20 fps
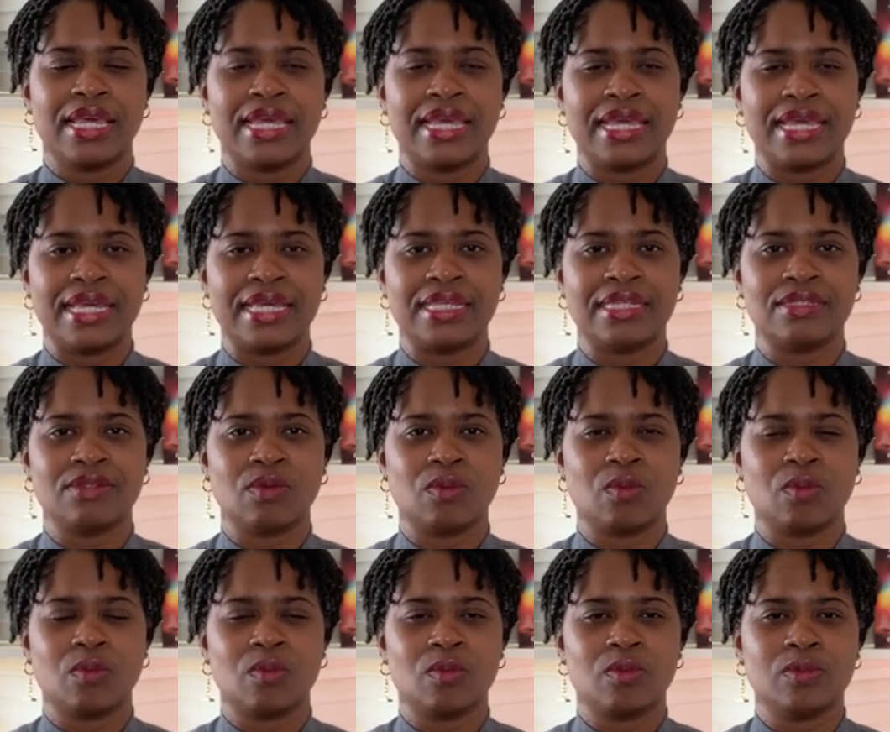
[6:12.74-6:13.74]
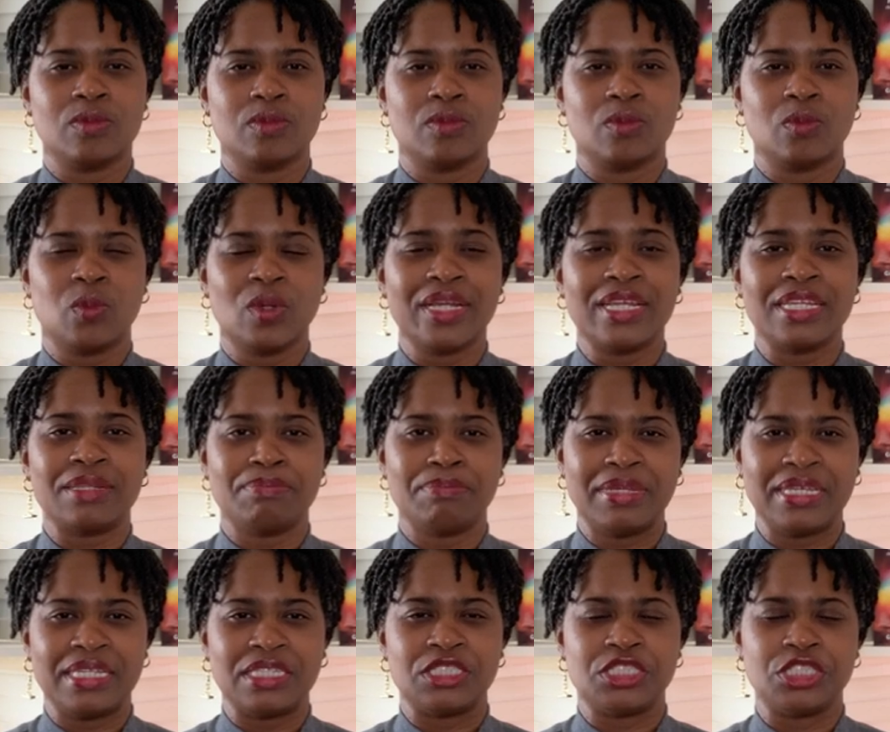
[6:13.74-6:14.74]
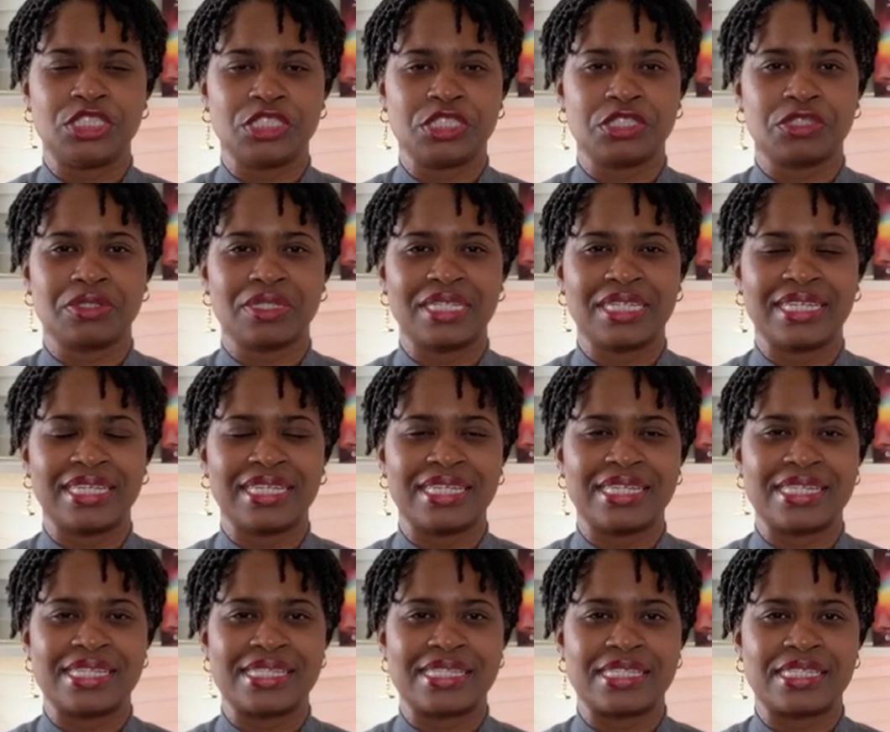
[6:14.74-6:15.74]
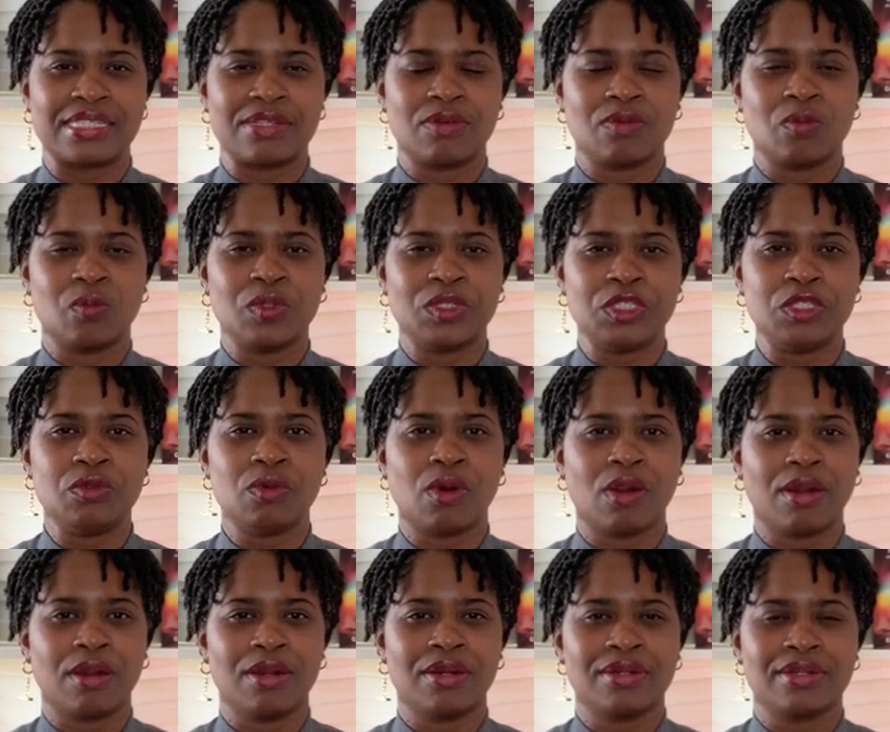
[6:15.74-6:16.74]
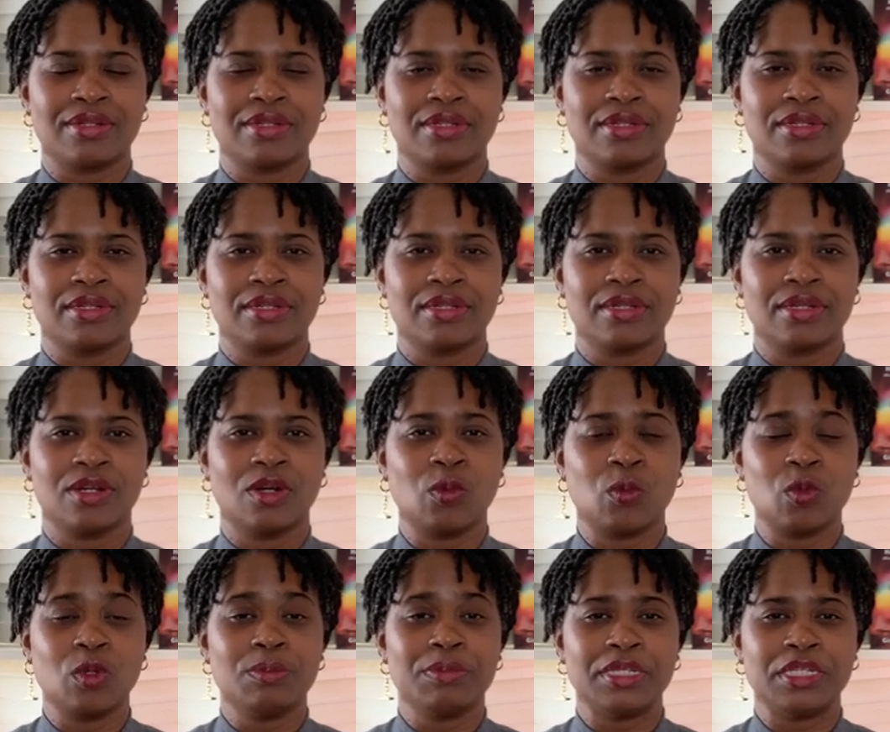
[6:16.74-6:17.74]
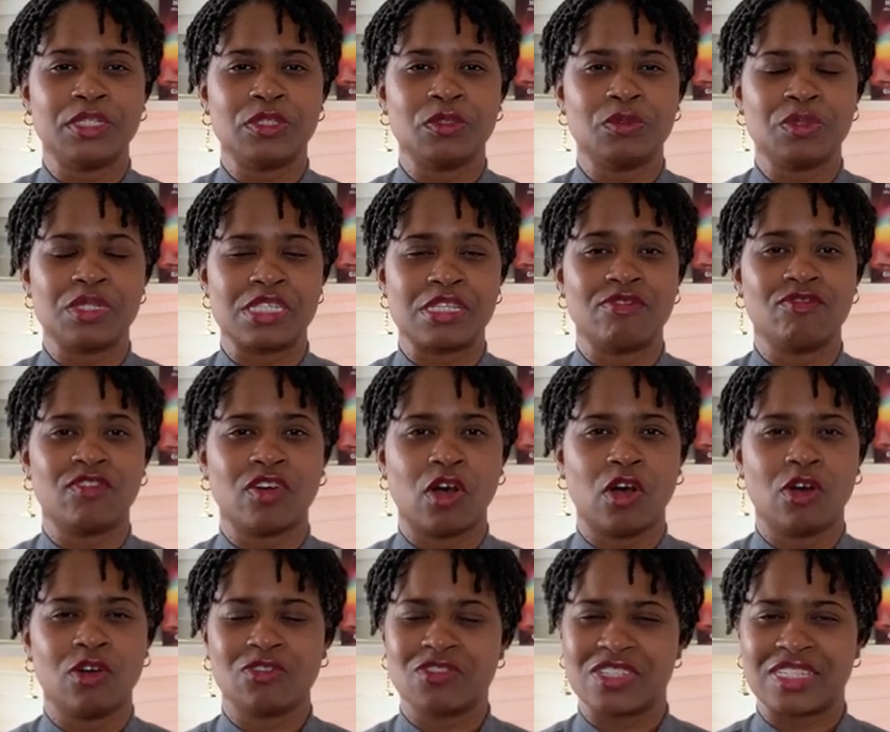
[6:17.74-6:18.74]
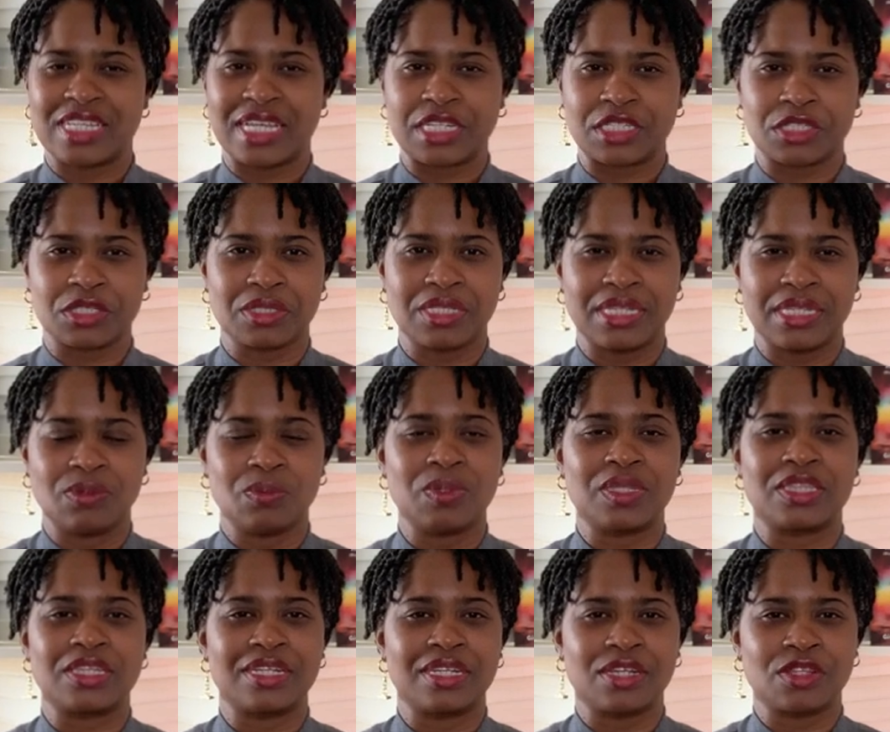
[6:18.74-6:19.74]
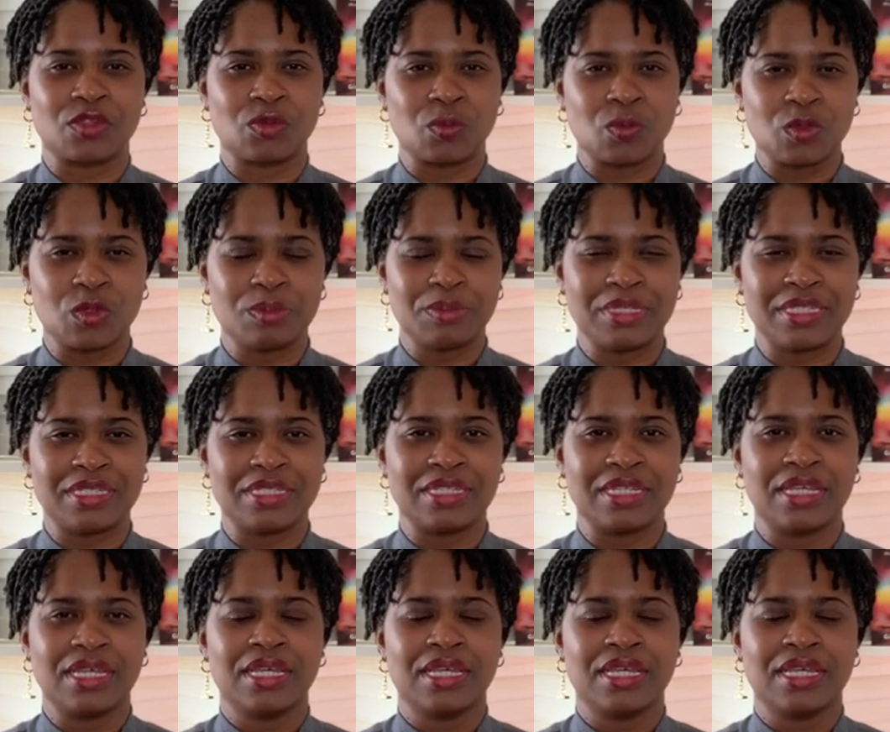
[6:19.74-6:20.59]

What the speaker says: And what it means generally is when you are a woman who is involved sexually with another woman,